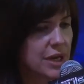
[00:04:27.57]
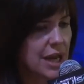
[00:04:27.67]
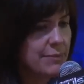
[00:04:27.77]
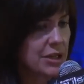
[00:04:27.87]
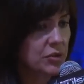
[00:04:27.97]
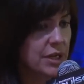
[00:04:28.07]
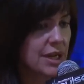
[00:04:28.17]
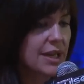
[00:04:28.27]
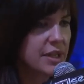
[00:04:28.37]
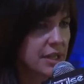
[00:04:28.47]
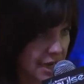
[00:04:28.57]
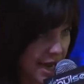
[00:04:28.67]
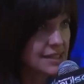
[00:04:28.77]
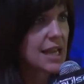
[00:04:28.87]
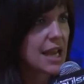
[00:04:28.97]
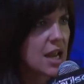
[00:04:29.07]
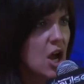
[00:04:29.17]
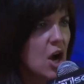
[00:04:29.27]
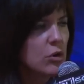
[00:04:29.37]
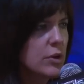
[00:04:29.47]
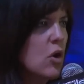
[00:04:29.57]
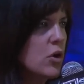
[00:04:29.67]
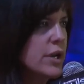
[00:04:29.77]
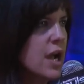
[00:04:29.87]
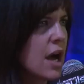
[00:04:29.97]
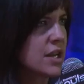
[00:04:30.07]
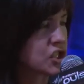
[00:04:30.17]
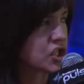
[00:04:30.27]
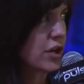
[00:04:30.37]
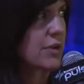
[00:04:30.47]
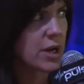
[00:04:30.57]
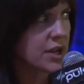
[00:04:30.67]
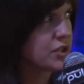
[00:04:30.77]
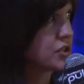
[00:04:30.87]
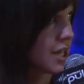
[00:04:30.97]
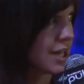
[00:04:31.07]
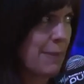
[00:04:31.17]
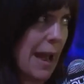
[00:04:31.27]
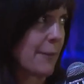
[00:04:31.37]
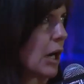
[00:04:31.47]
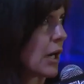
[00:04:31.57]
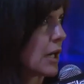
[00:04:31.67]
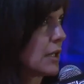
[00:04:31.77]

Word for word: in ME3, I think I can say we're recording on a screen. We're not using any paper,